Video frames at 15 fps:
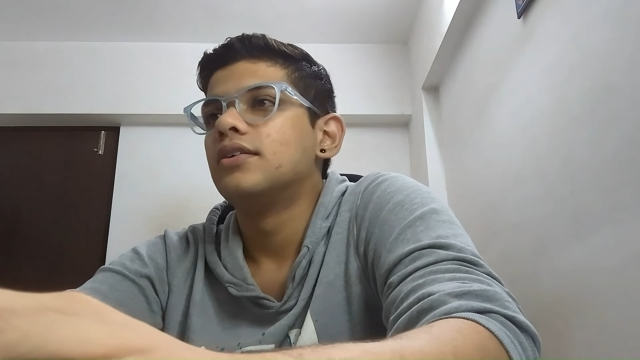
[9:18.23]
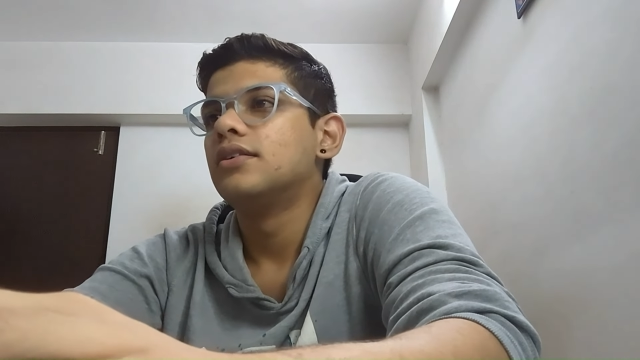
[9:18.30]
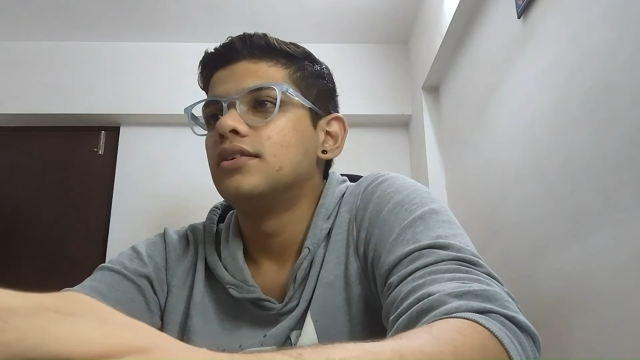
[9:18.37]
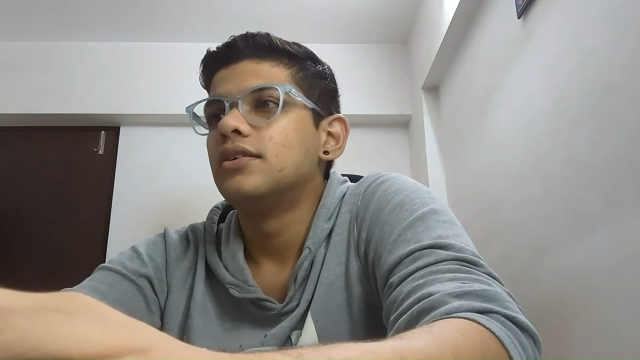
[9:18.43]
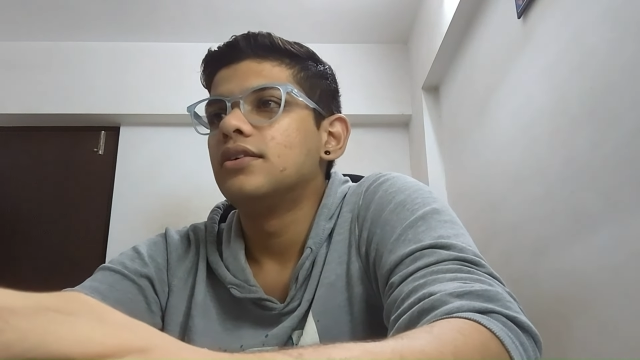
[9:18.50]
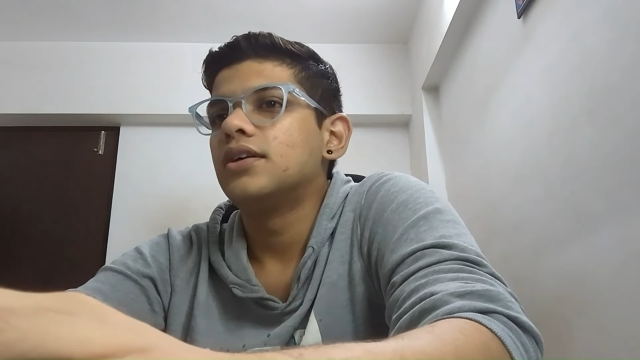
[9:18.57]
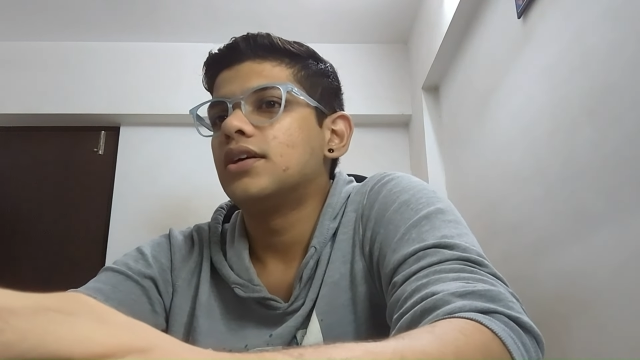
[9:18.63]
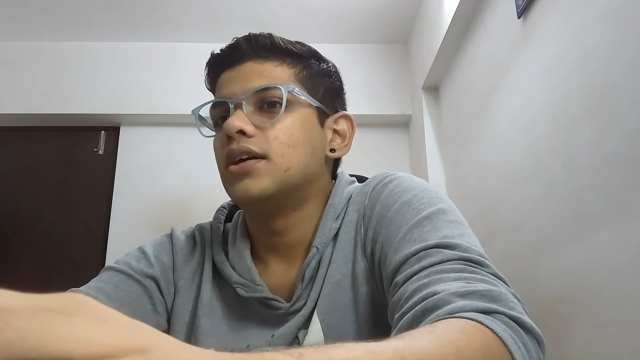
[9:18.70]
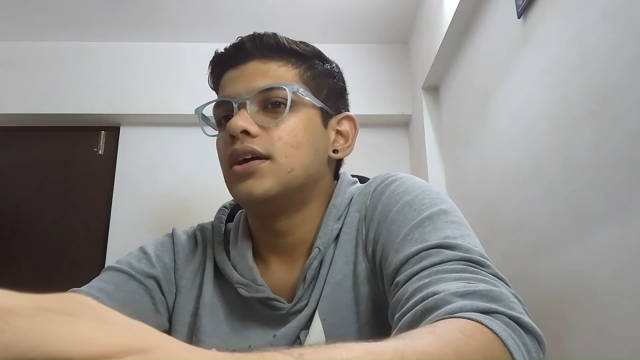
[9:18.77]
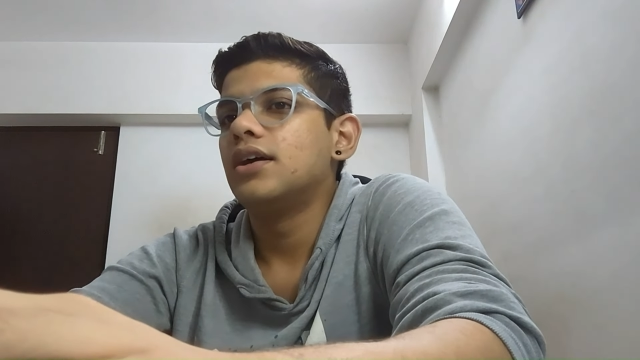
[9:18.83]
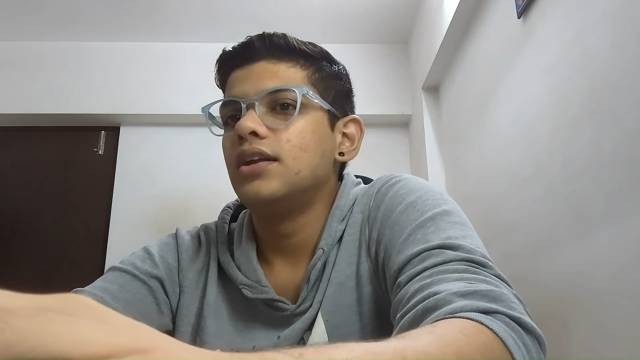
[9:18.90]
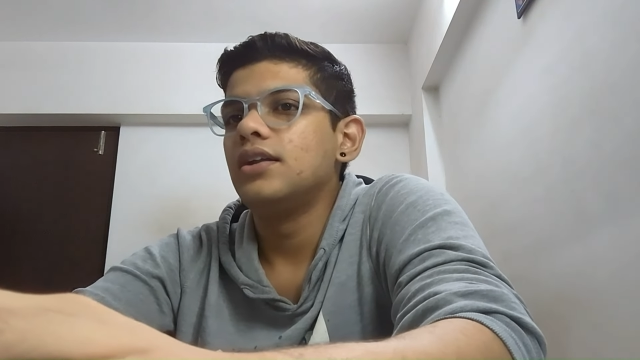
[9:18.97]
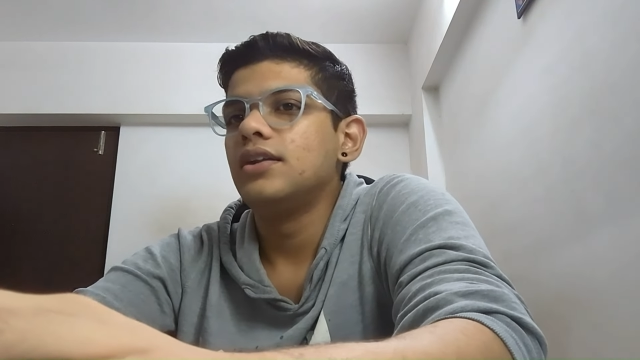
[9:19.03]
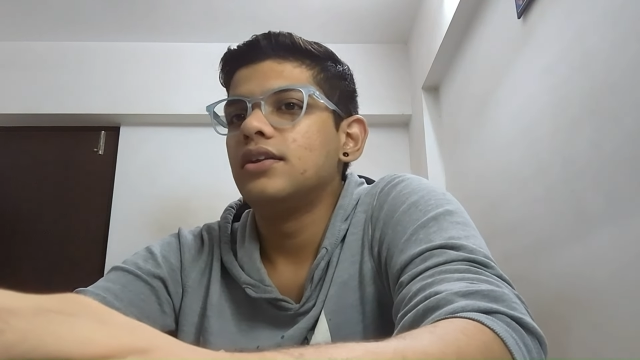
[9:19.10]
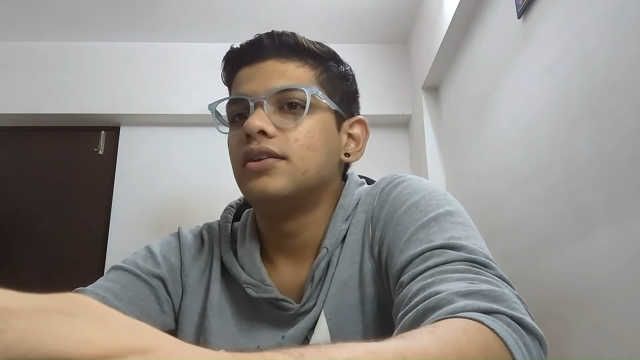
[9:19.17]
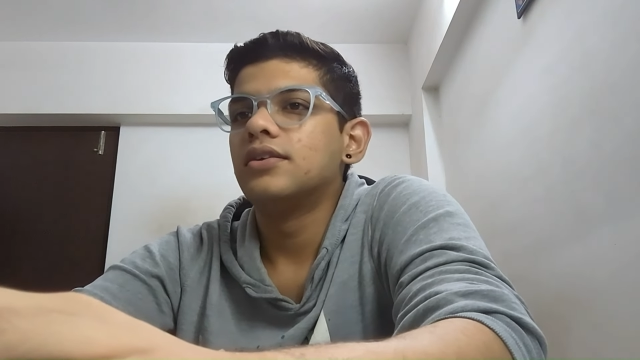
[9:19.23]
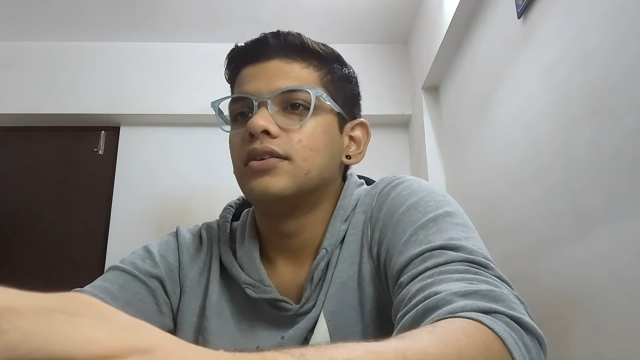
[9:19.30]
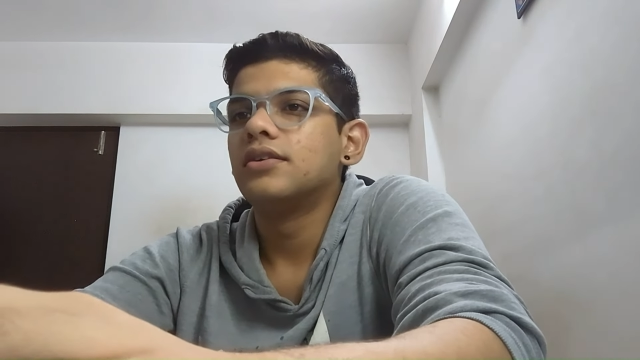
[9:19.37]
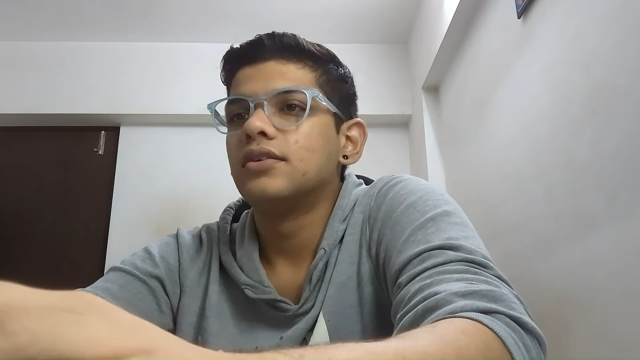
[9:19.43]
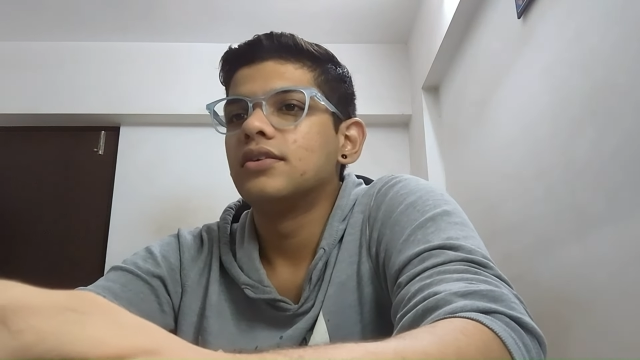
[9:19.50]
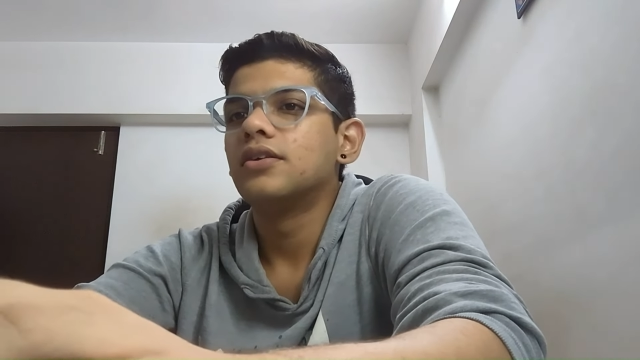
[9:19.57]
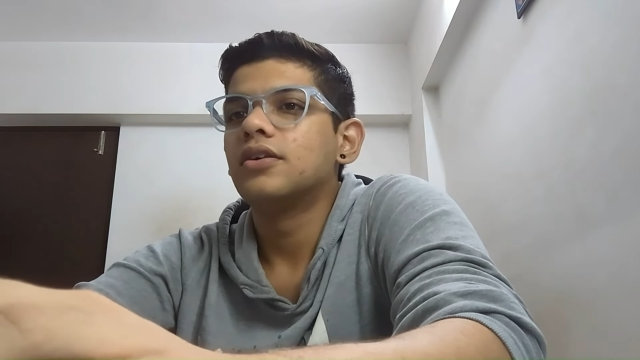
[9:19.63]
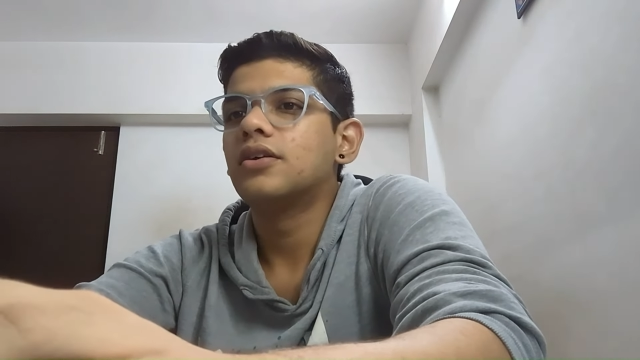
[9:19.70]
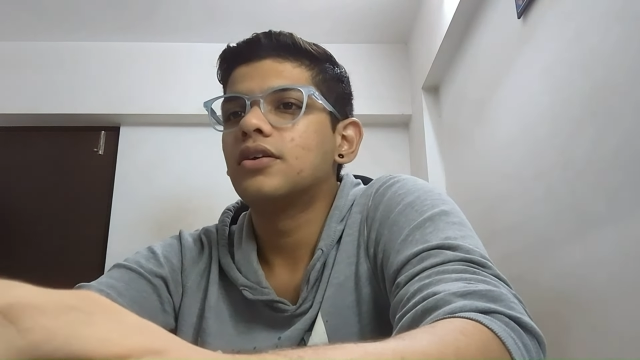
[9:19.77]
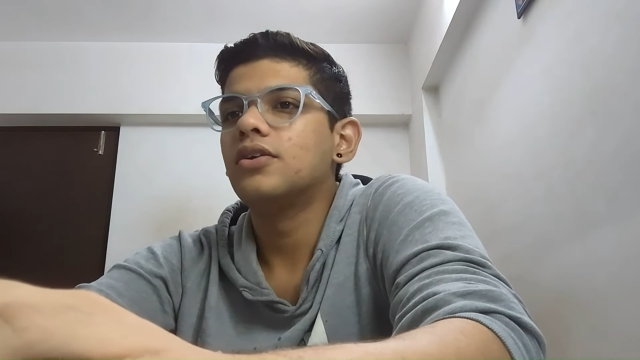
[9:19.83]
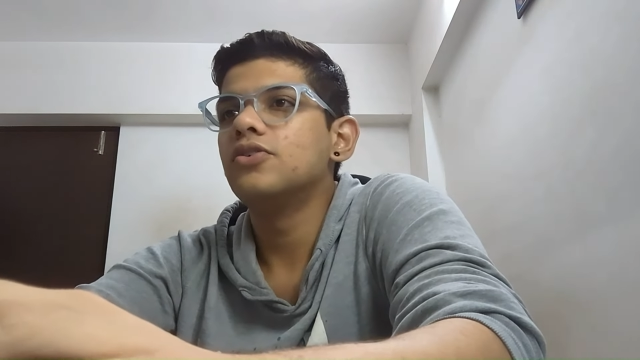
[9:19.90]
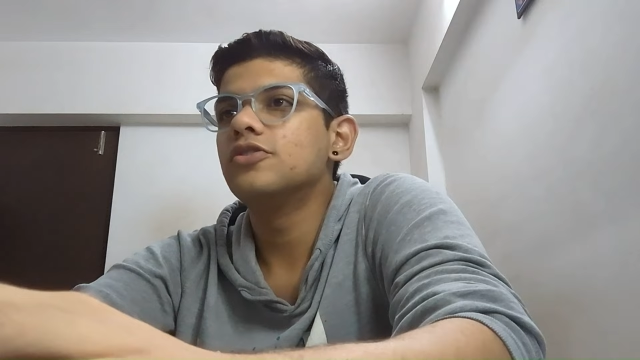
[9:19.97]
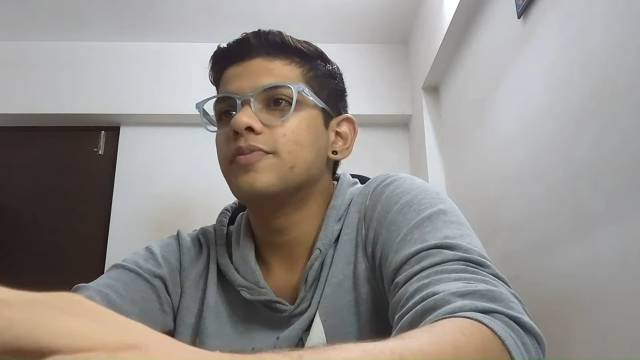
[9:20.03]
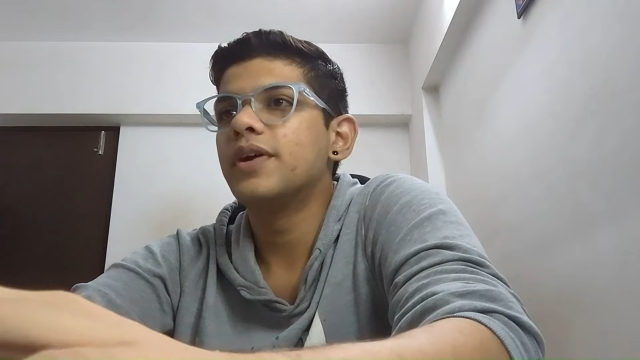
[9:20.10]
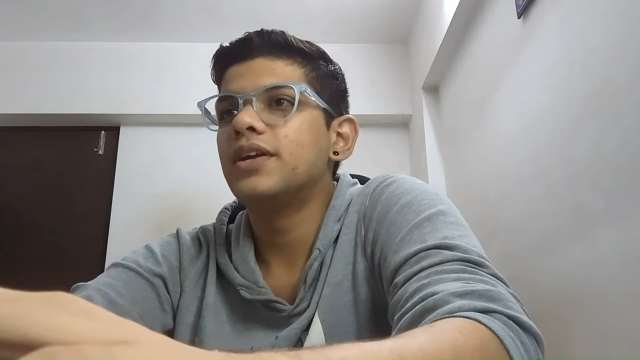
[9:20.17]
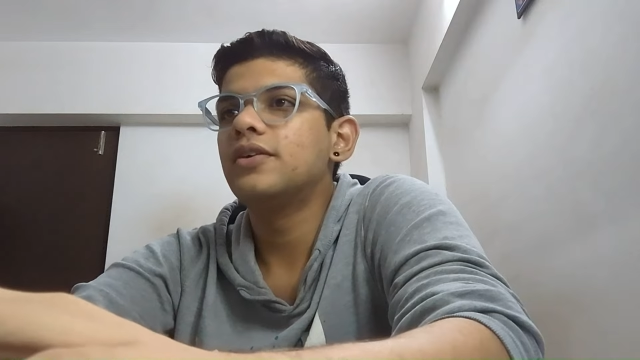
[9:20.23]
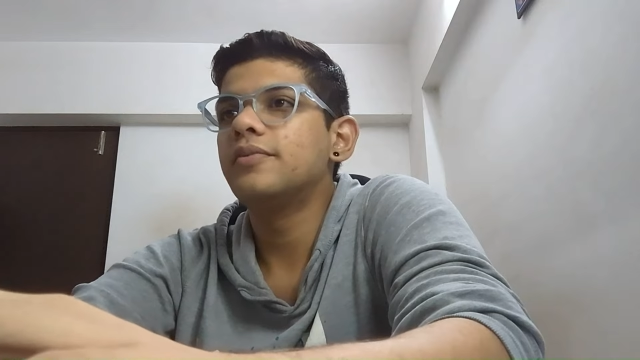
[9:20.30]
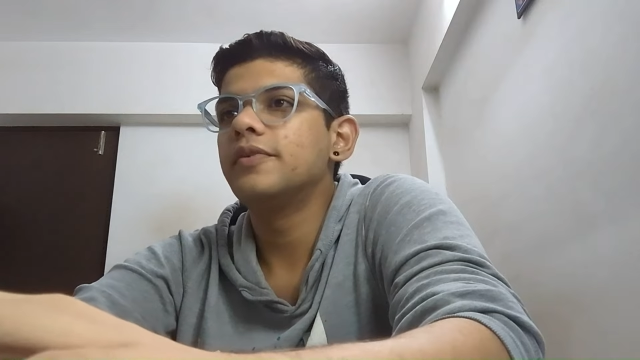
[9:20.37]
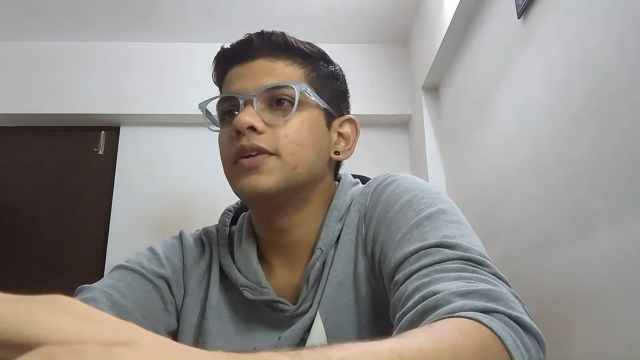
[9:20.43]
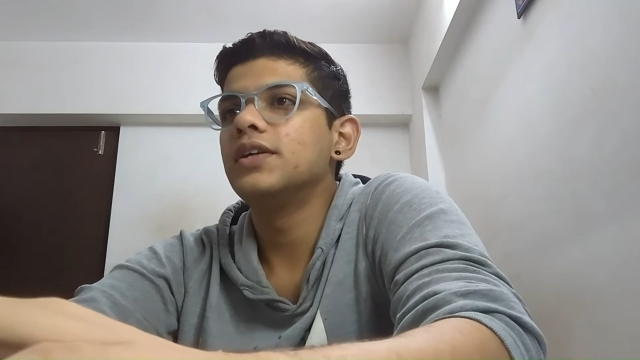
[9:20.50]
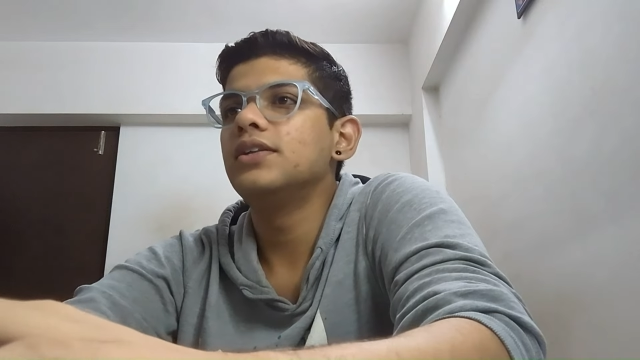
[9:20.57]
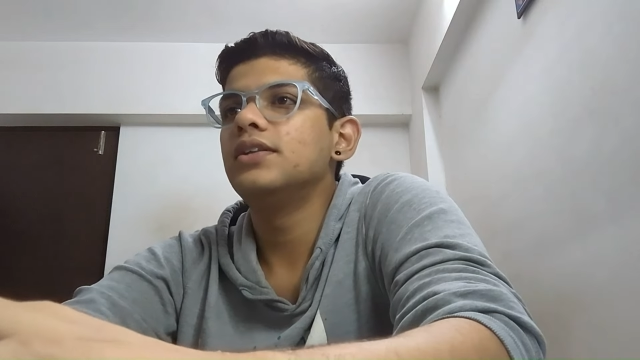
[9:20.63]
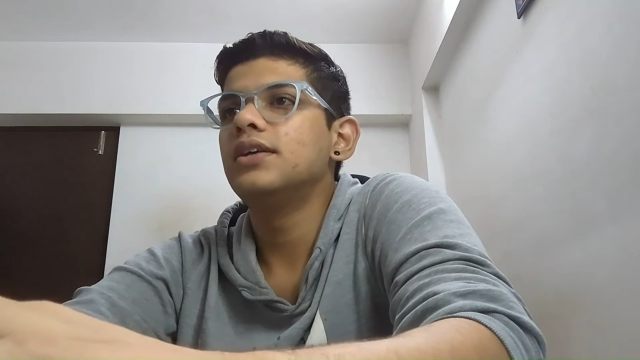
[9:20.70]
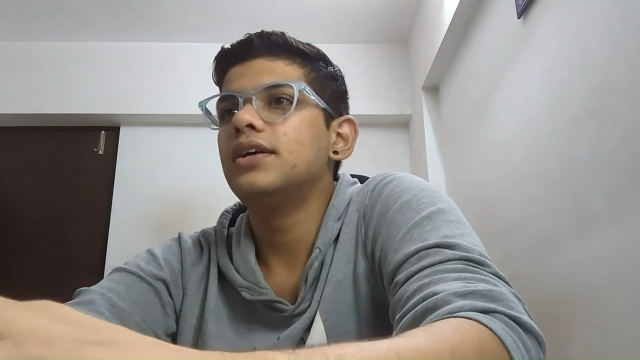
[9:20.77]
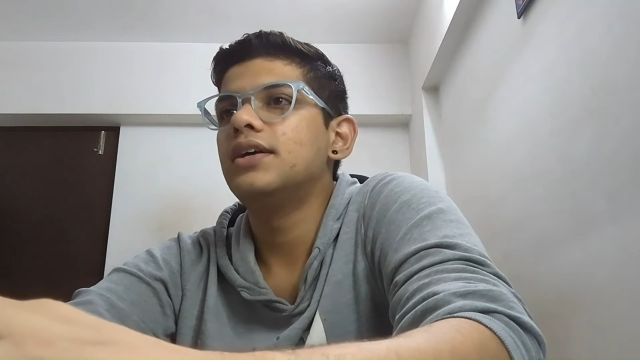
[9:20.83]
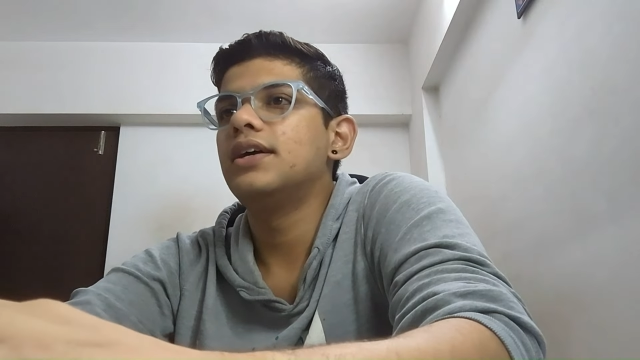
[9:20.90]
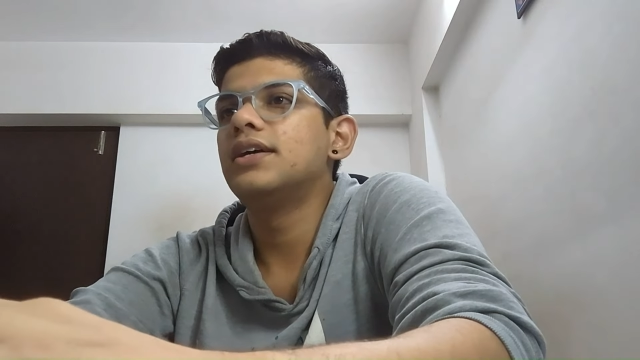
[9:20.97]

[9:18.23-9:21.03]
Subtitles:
I'll close my terminal as